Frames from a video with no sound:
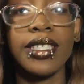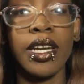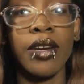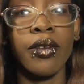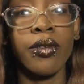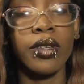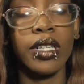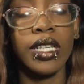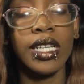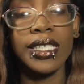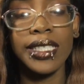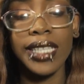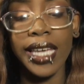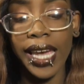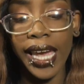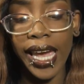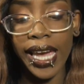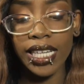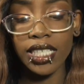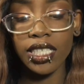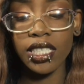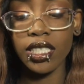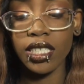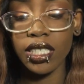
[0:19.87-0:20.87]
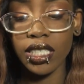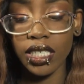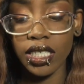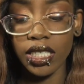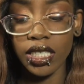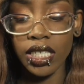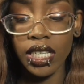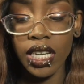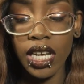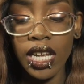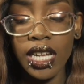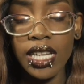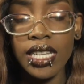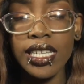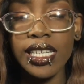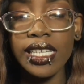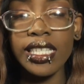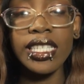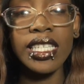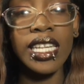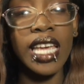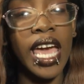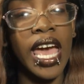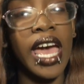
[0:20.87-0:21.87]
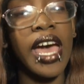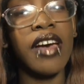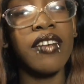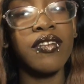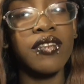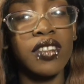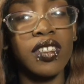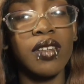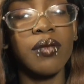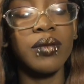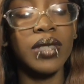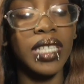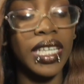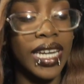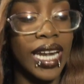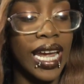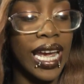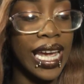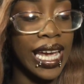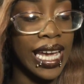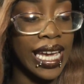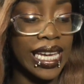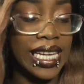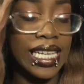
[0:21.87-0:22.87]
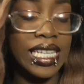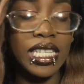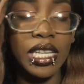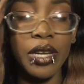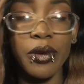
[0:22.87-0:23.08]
I realized I actually didn't have some that I hate.